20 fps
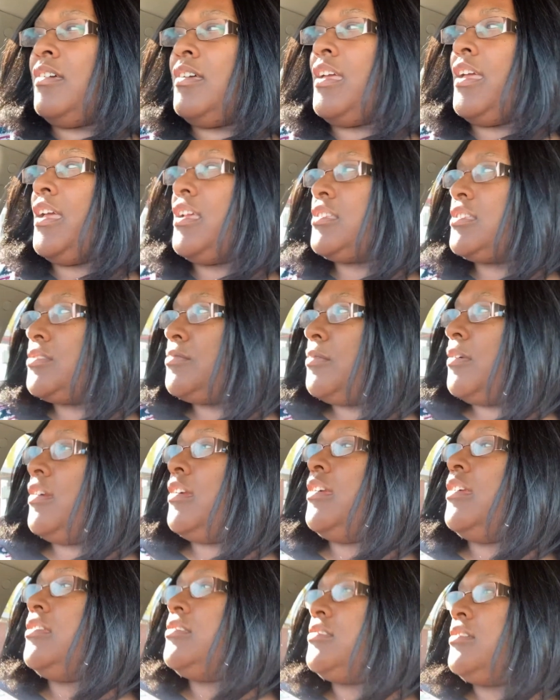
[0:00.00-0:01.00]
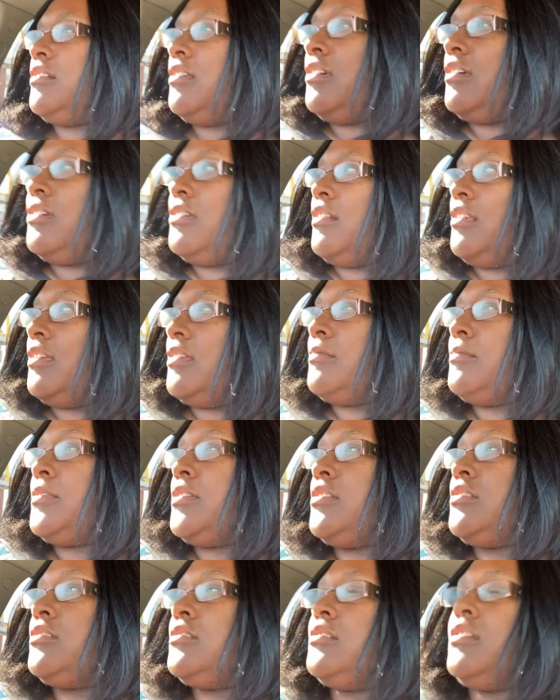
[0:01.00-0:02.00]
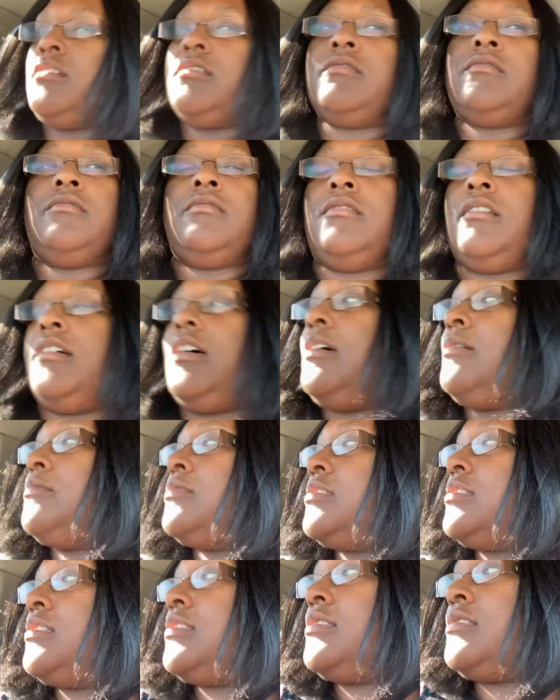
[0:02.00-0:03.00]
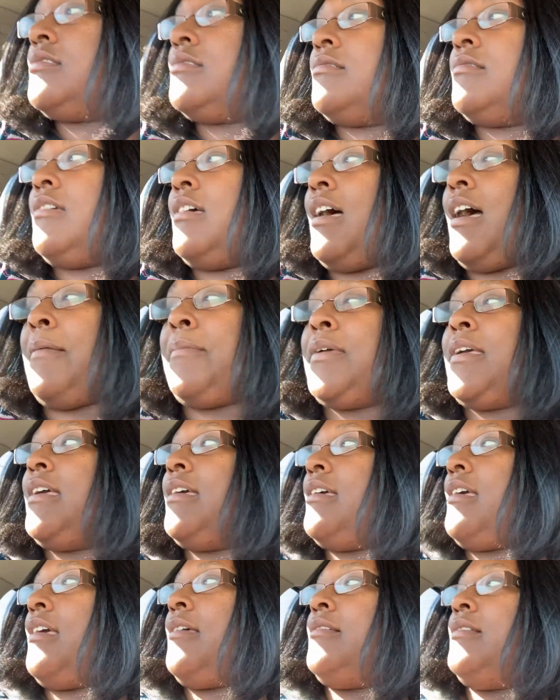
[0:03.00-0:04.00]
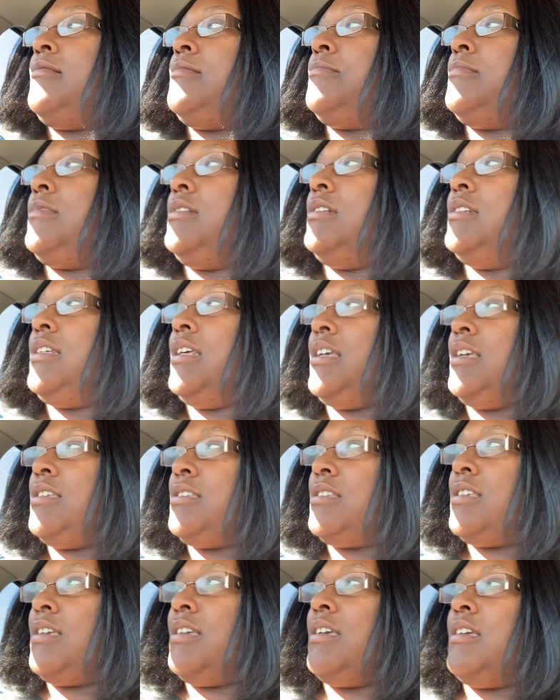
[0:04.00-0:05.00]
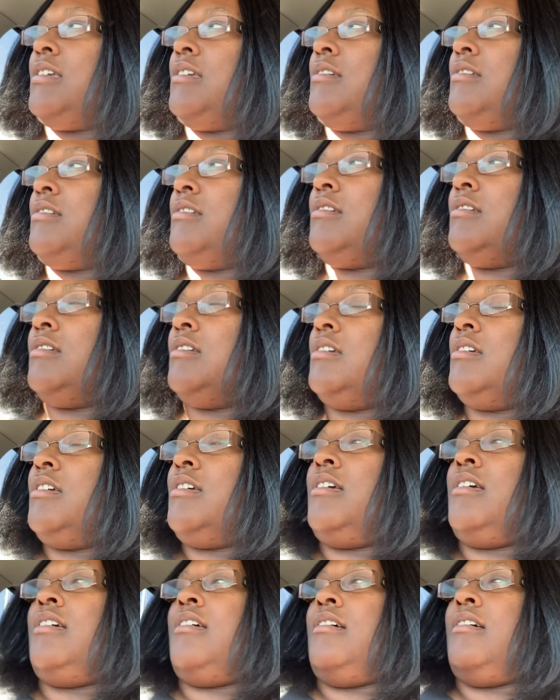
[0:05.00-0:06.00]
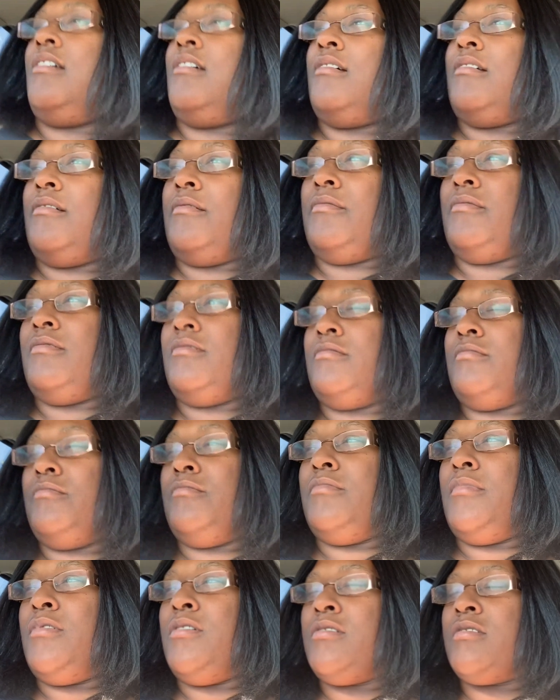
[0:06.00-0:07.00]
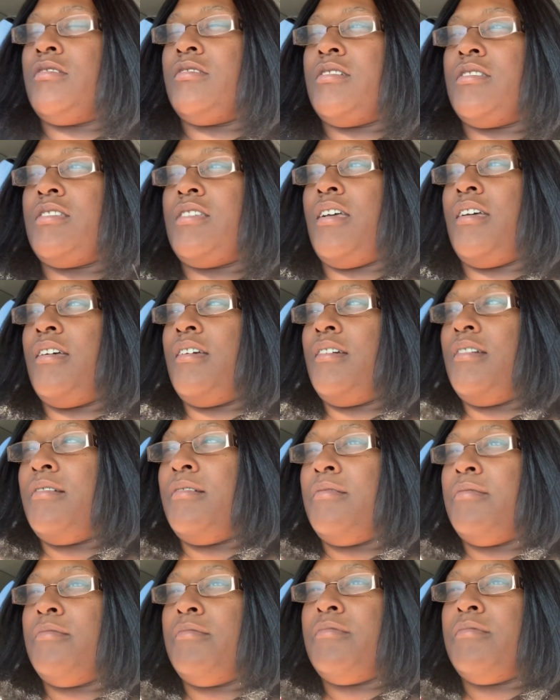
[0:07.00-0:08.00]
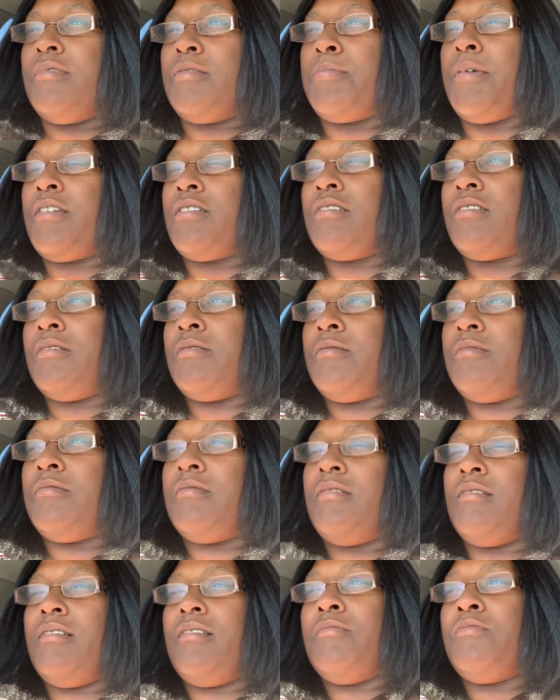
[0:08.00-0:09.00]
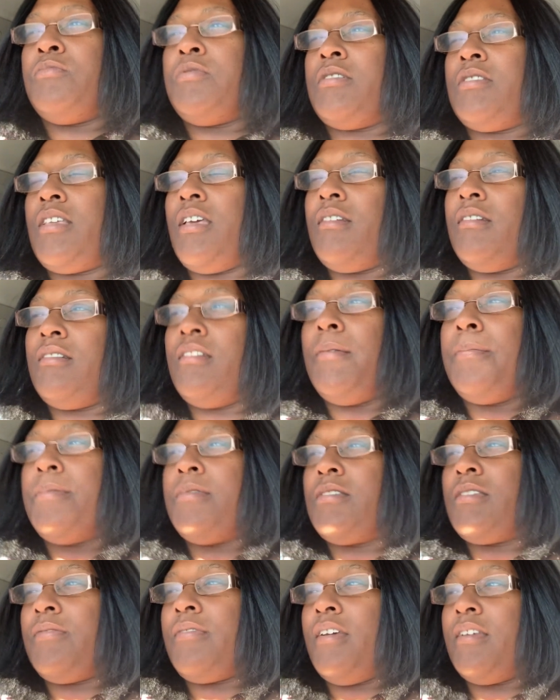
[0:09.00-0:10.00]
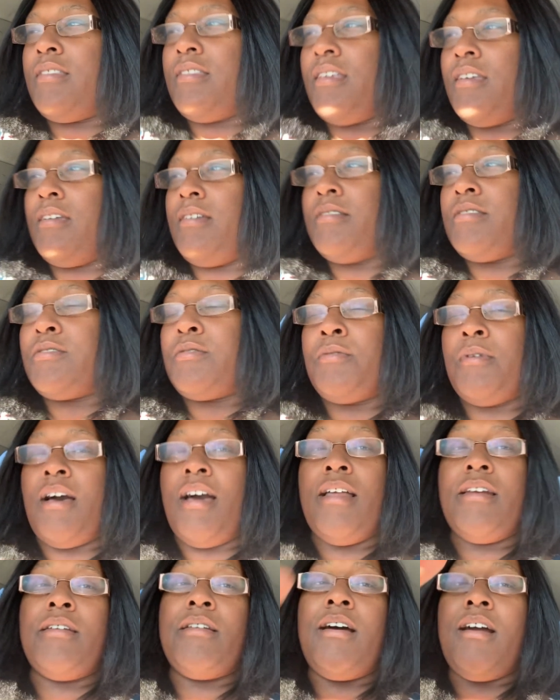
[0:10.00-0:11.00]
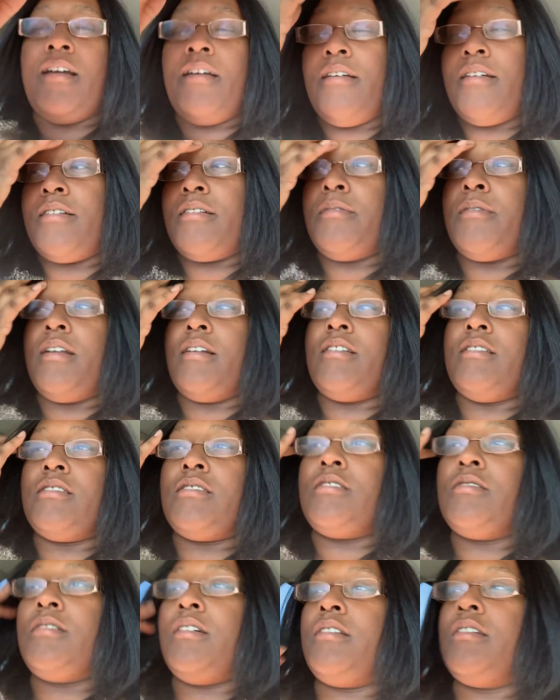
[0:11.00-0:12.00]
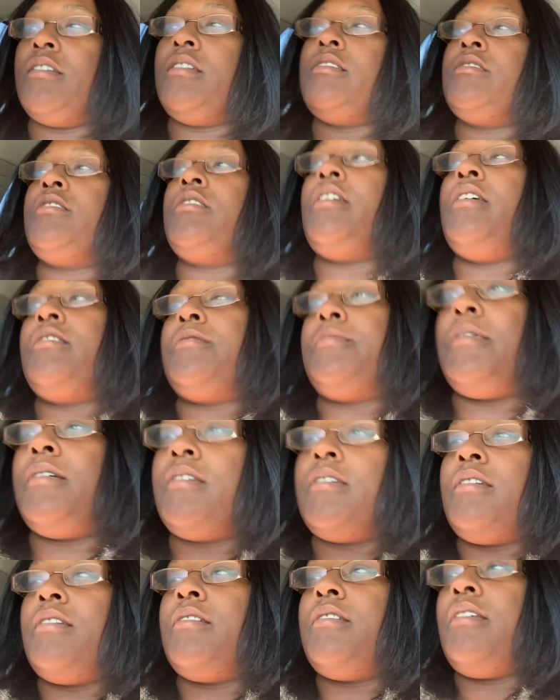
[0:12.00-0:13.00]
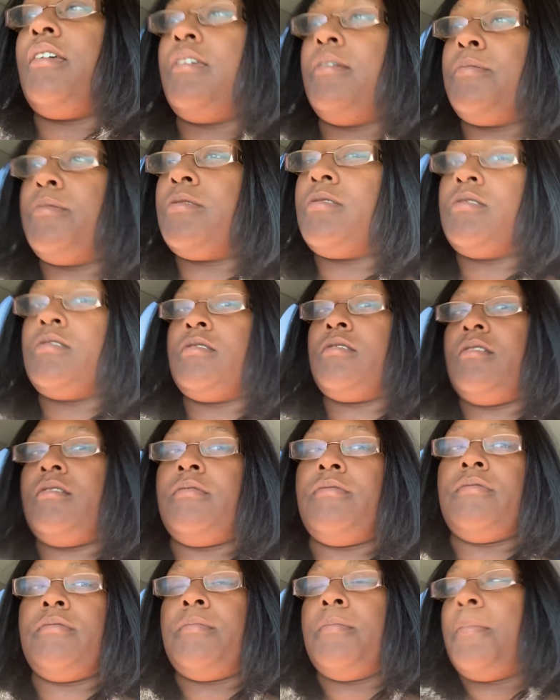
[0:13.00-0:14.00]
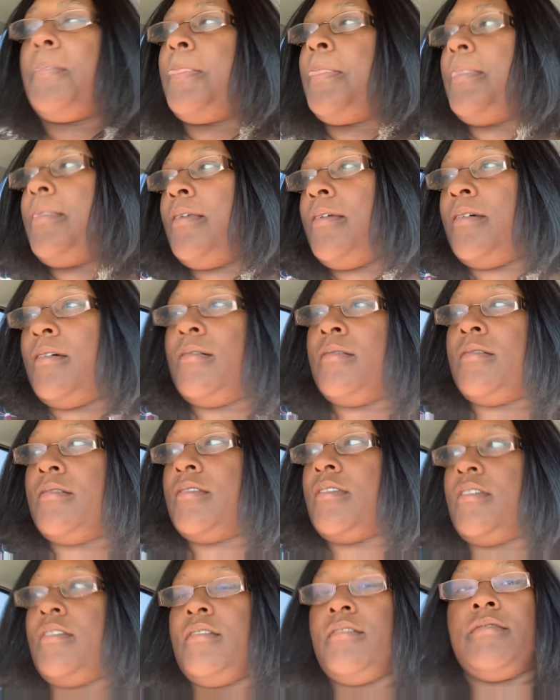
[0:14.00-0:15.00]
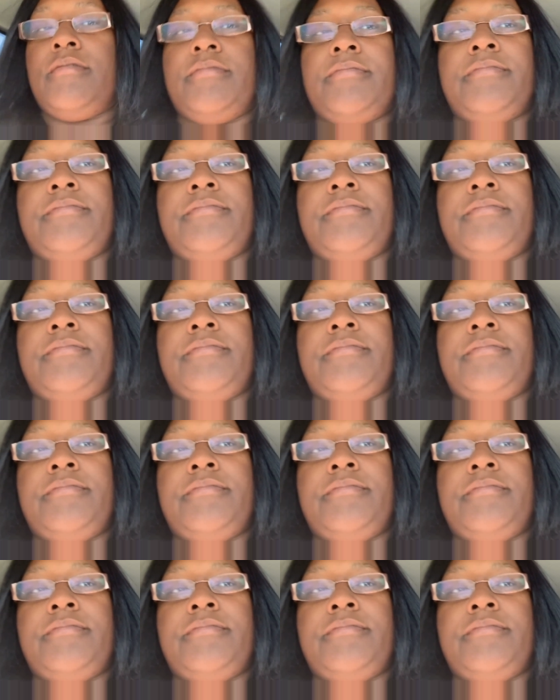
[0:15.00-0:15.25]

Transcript: x-rays and all that, because, you know, I'd be dizzy most of the time, especially standing up and stuff like that. So I already know what I need to do. I need to change my eating habits and stuff. Hold on, y'all.